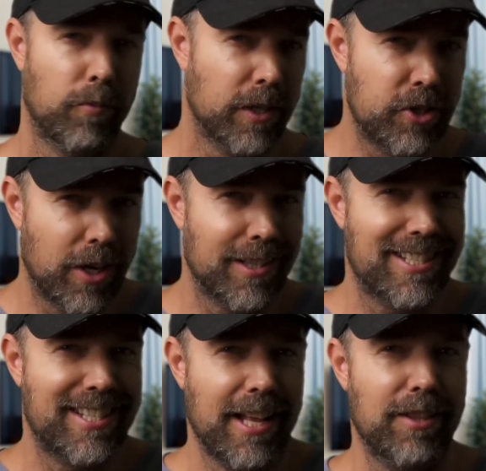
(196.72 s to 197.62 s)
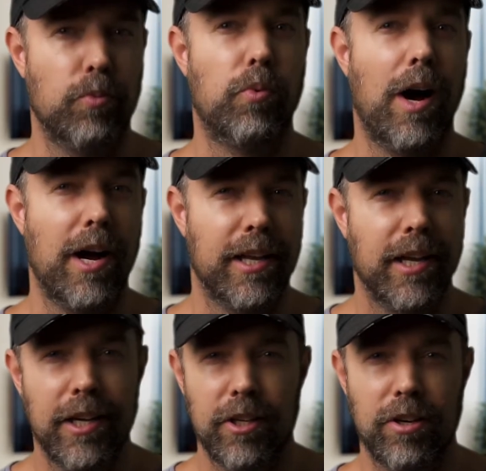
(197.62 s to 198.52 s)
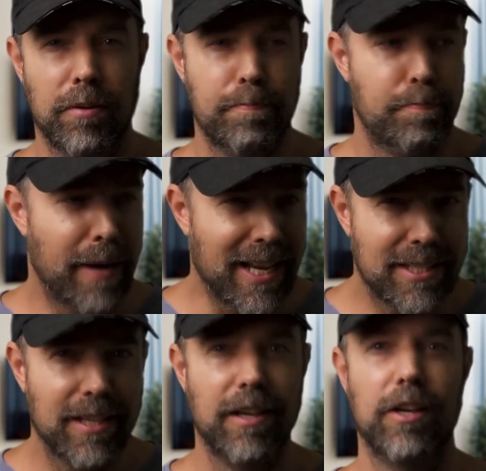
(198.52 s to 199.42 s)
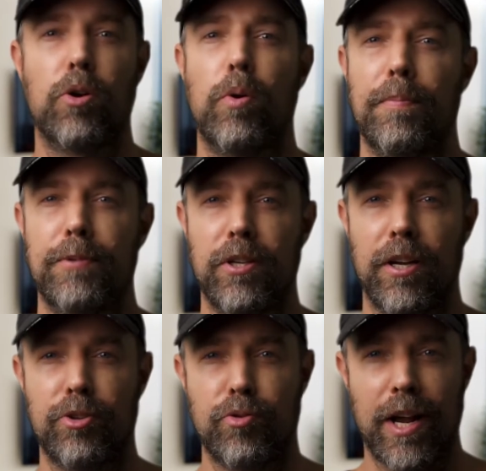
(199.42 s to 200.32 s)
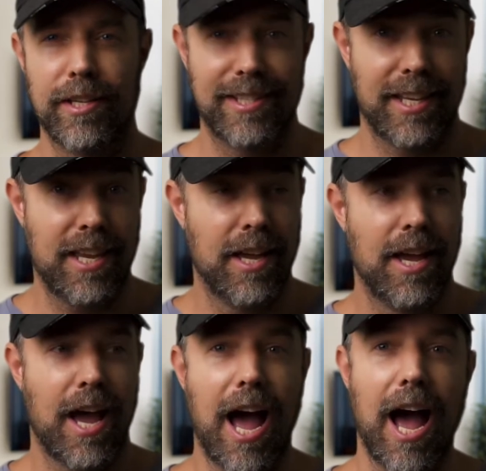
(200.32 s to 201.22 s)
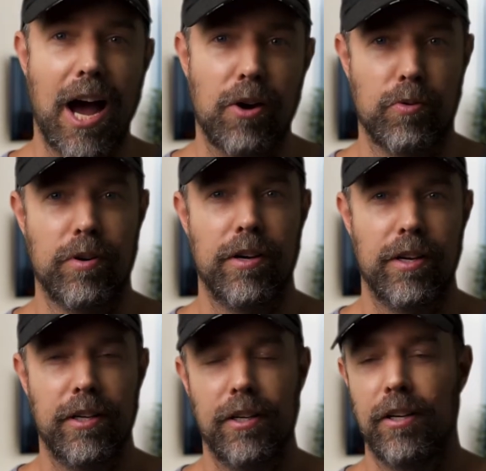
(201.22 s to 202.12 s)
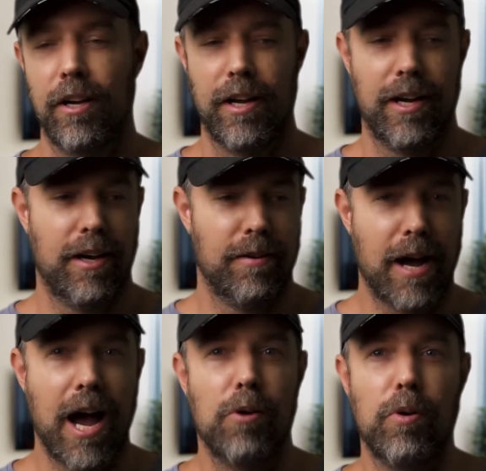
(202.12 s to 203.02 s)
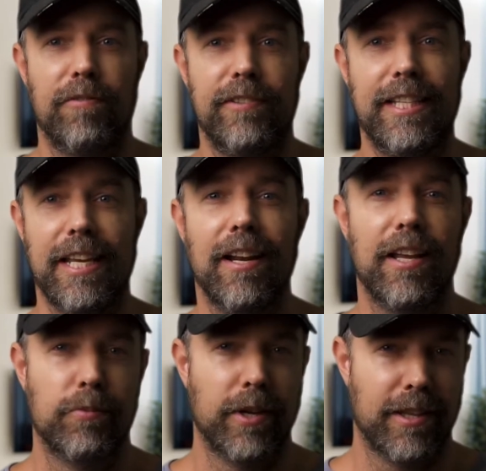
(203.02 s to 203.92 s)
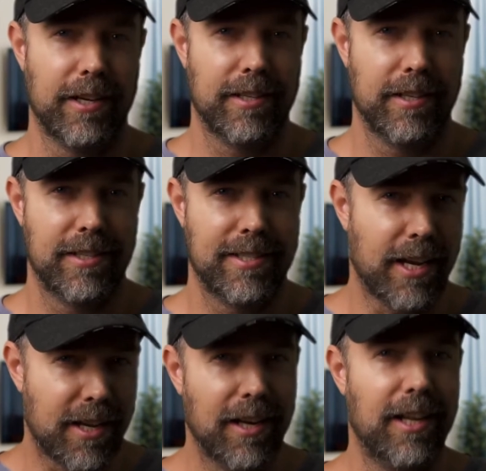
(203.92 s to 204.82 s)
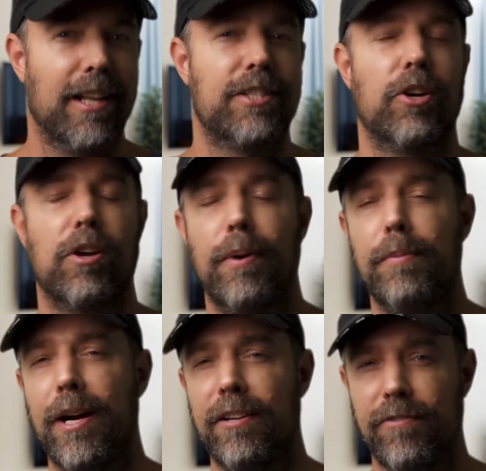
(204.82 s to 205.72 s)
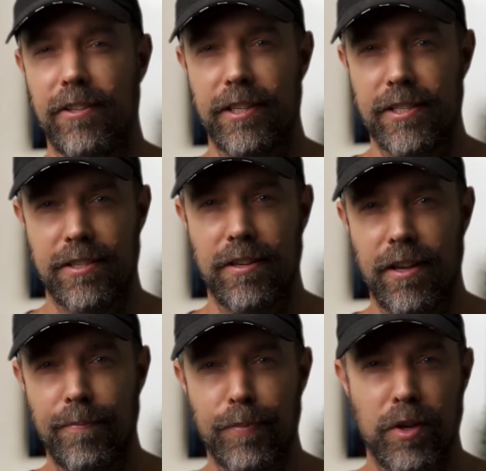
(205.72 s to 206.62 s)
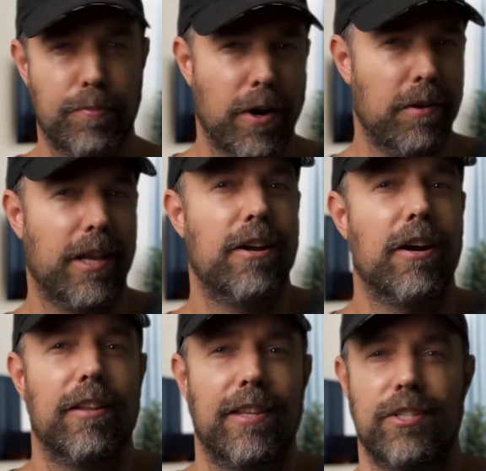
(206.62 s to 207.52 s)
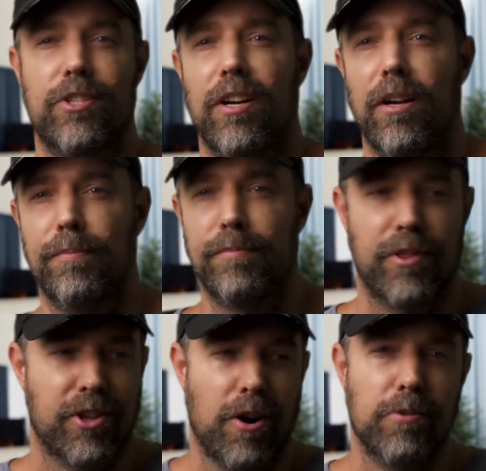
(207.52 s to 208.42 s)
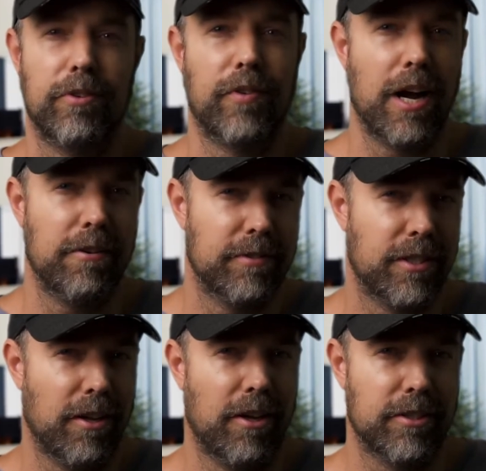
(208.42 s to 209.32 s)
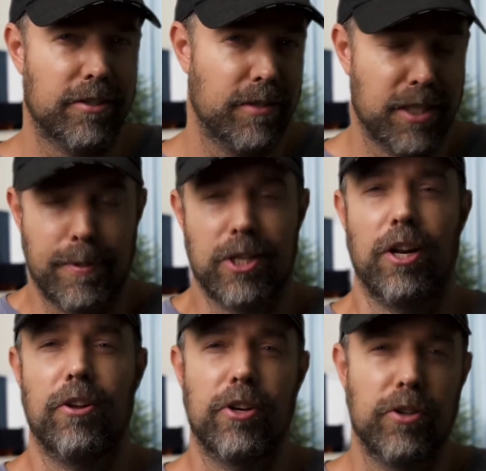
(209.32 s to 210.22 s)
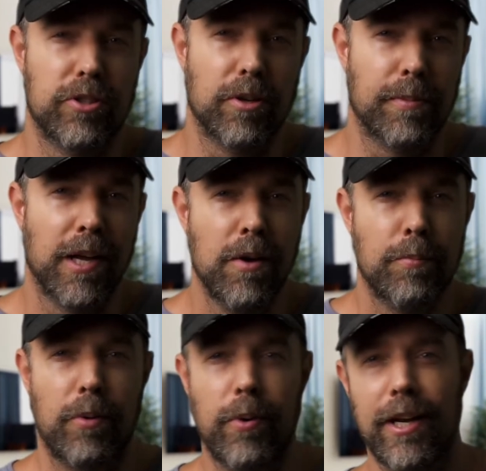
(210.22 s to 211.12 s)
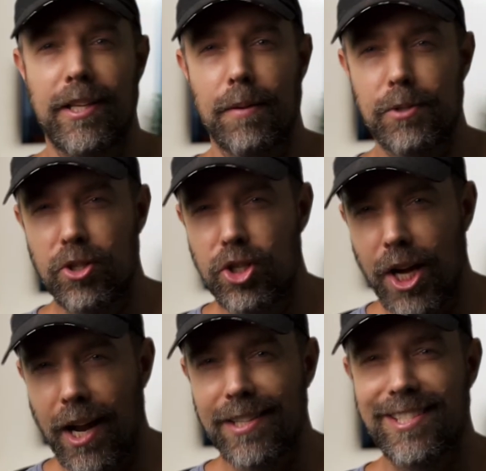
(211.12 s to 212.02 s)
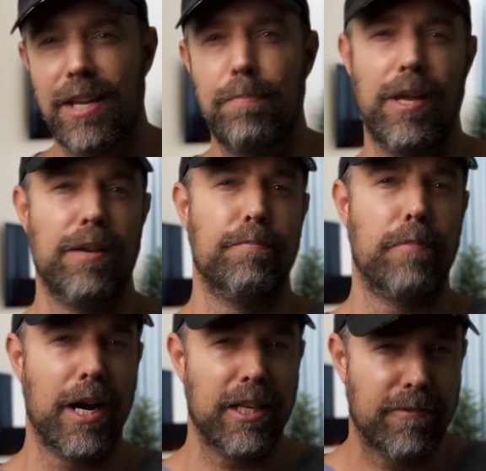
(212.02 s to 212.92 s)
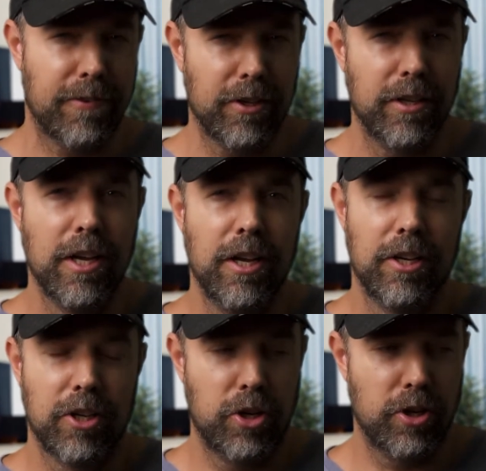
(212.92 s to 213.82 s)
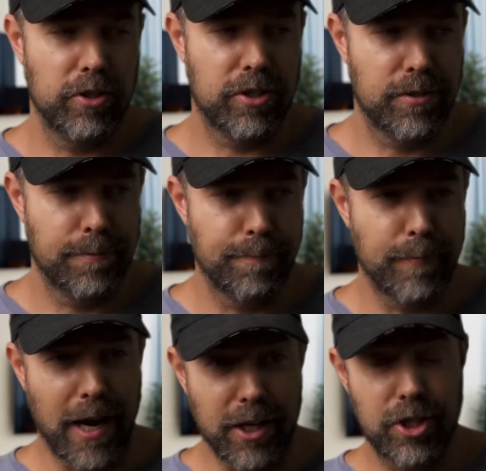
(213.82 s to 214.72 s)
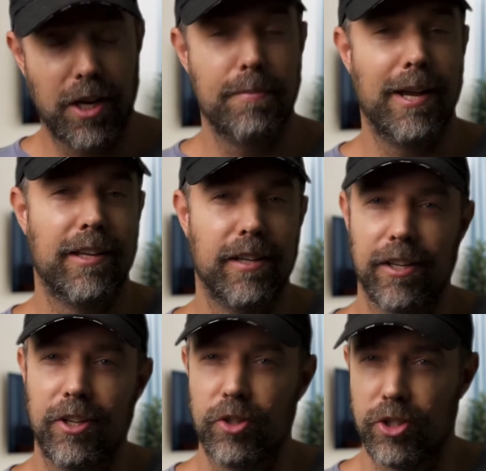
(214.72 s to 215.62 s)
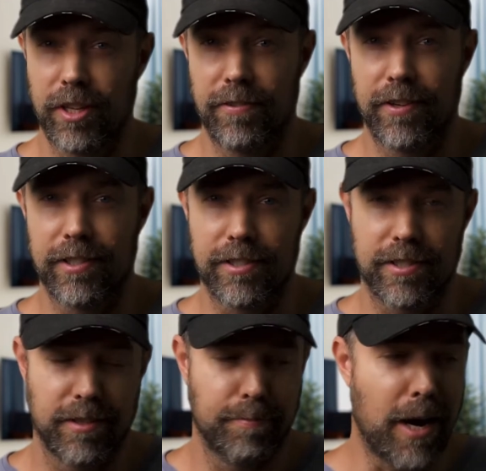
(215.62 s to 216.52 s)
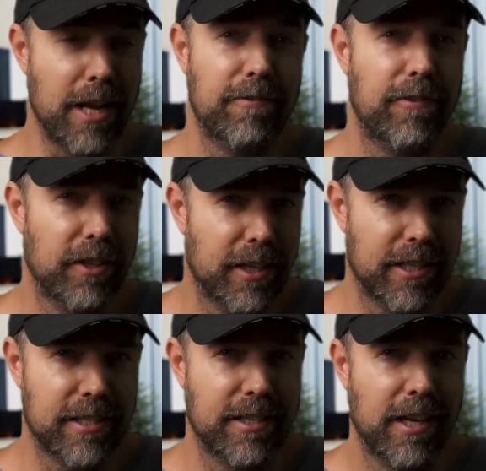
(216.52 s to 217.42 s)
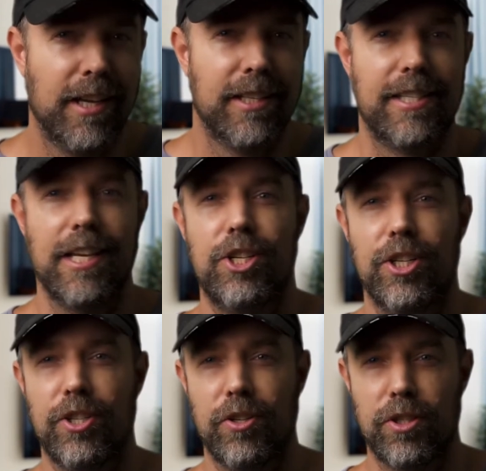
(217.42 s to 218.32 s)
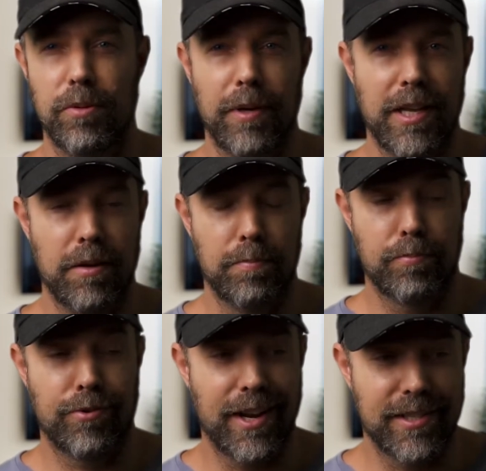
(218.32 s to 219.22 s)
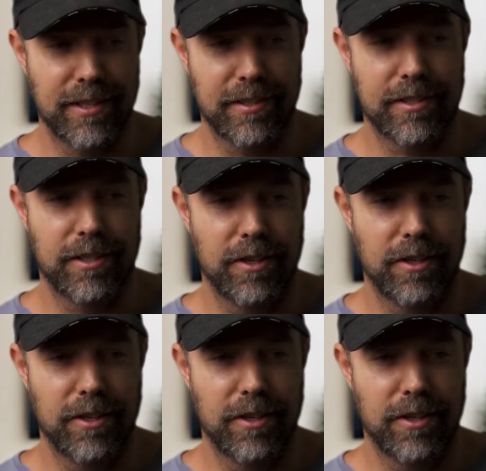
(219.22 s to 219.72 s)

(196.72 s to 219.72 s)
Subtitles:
Once you understand the why, you're better equipped to address the how of dealing with it. Secondly, let's talk about mindfulness. You probably heard this term thrown around a lot, especially on YouTube. But when it comes to jealousy, being mindful could actually make a huge difference. Mindfulness teaches you to be present,